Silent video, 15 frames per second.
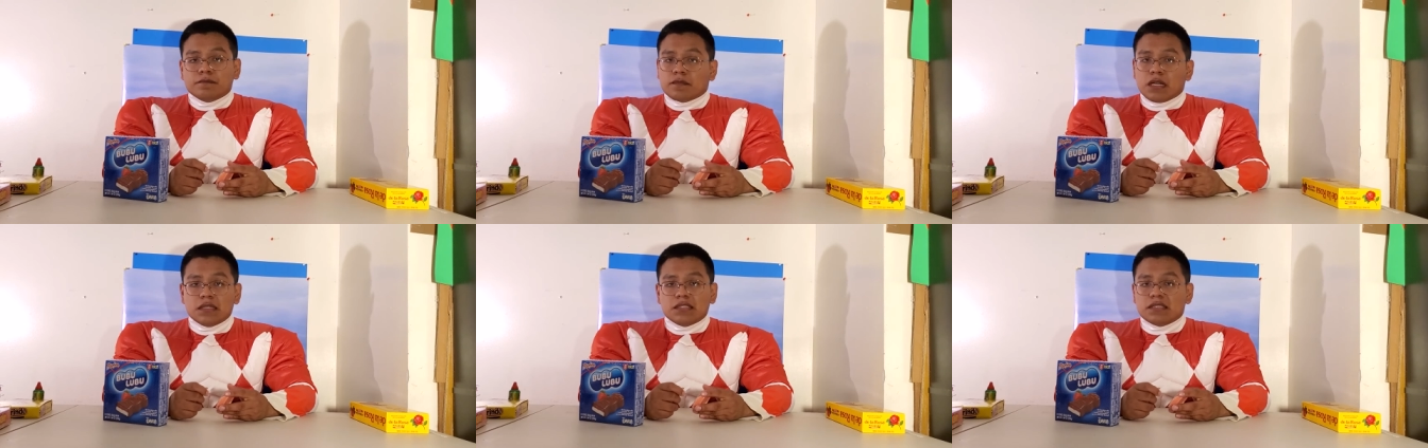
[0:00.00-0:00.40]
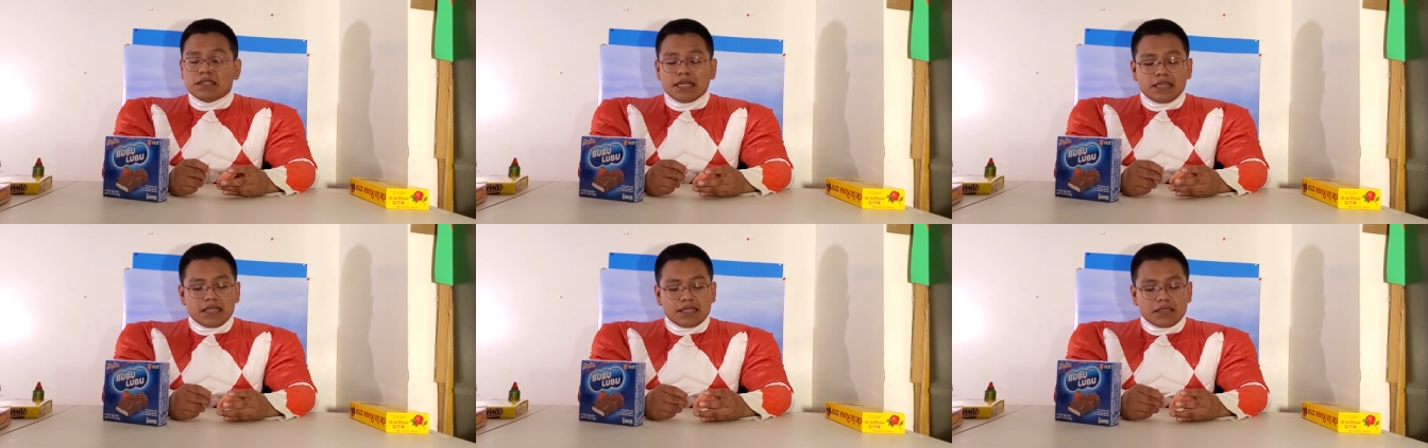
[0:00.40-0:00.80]
This one
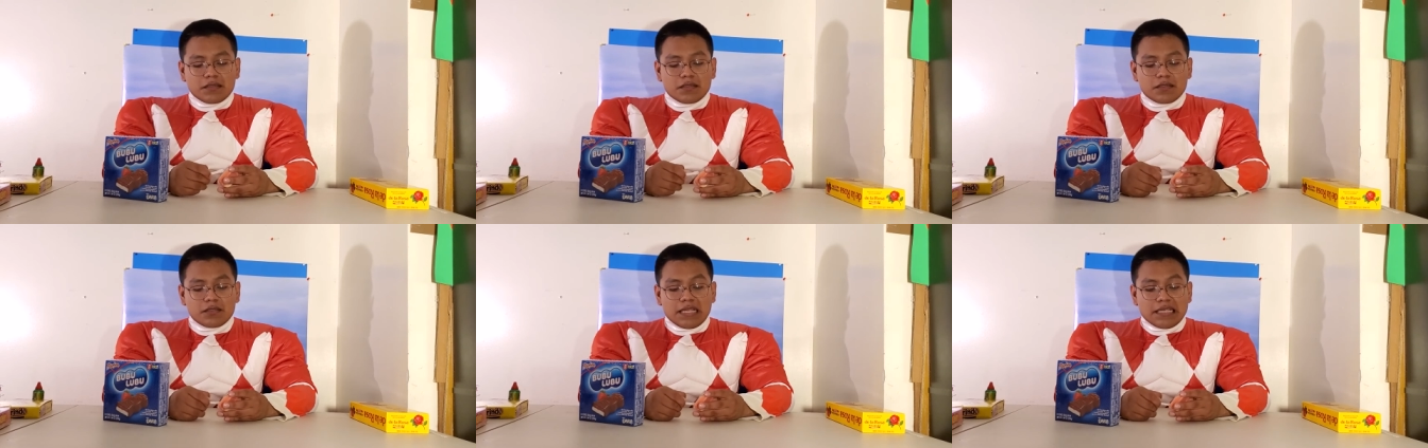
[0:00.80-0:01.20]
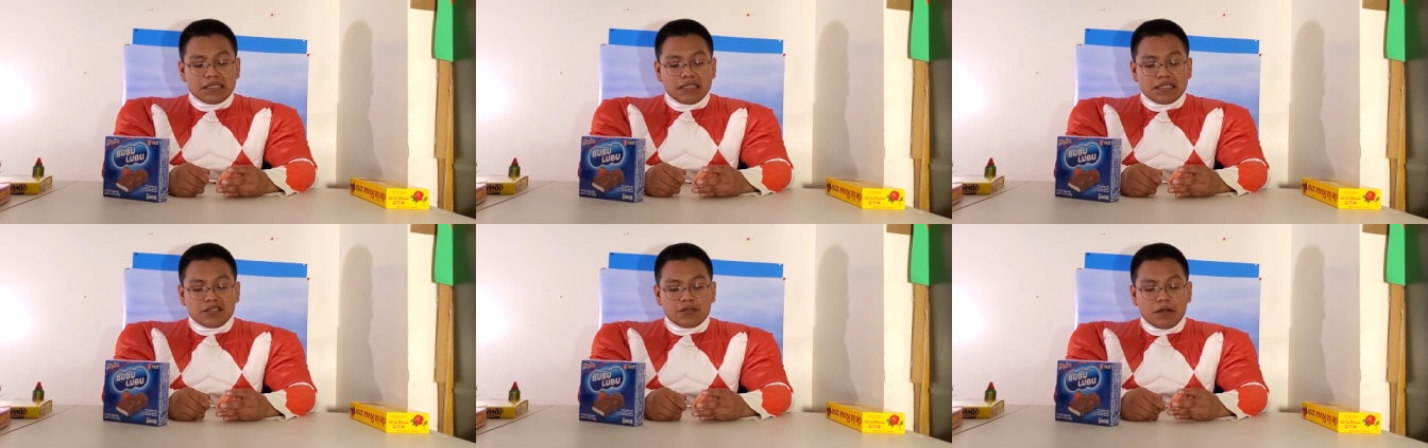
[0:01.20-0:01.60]
tastes like, tastes
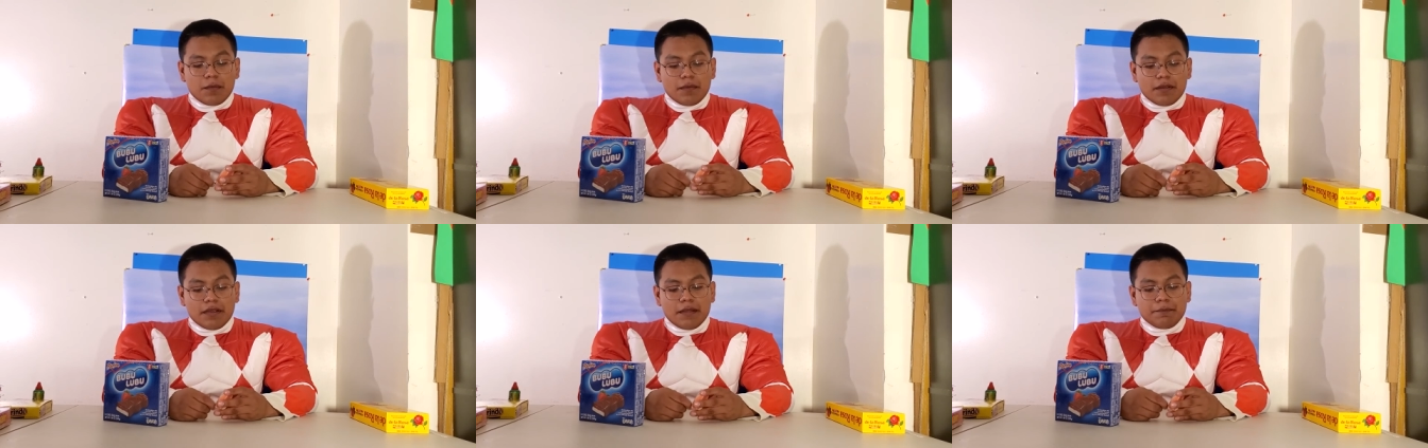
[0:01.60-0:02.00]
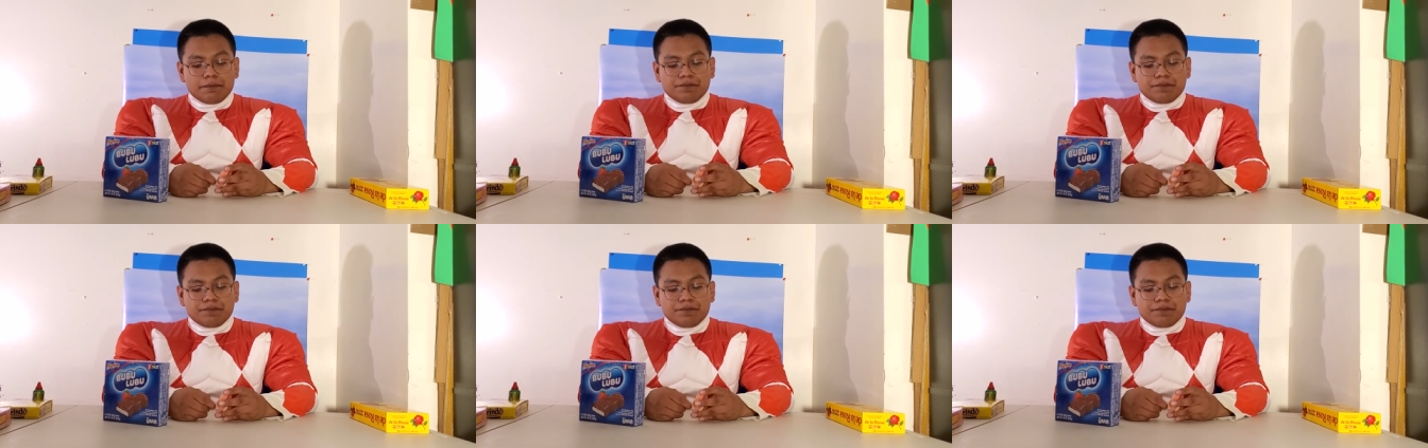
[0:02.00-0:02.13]
like strawberry.